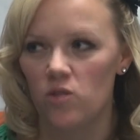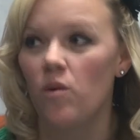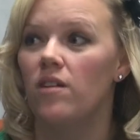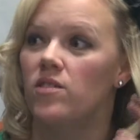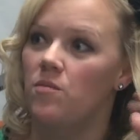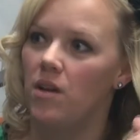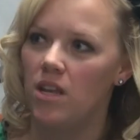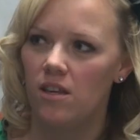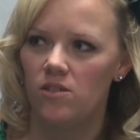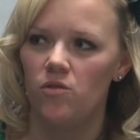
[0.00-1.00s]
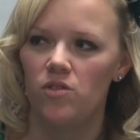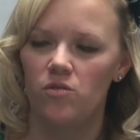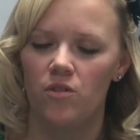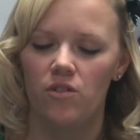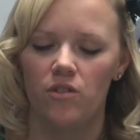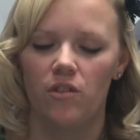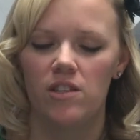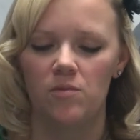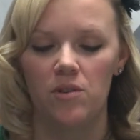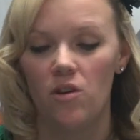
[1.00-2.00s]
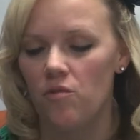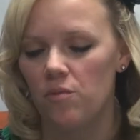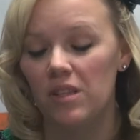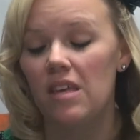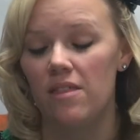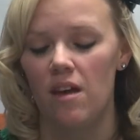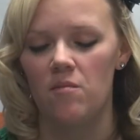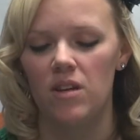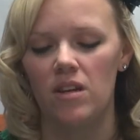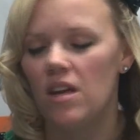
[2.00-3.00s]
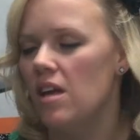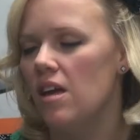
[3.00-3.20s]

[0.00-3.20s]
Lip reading: as well as the many students who are in the grades beneath them, and